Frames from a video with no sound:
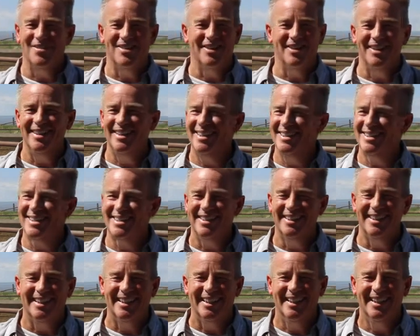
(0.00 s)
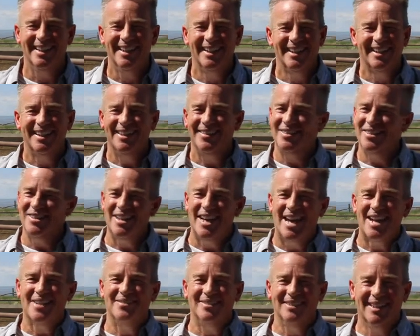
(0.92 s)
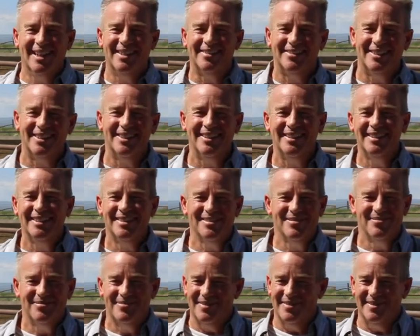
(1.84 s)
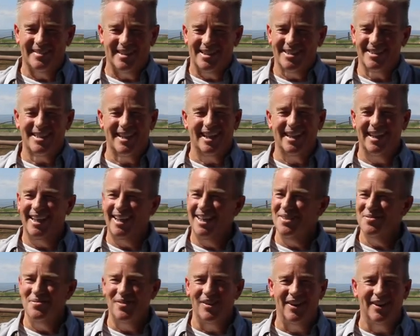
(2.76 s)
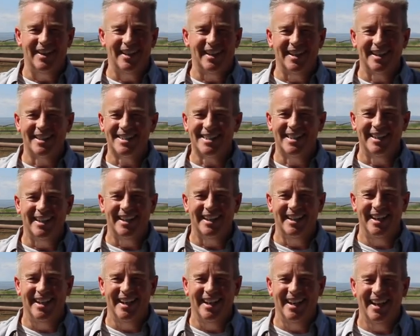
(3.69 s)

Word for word: Boy, it's good. If you're an animal lover, I'll say it again, boy, it's good.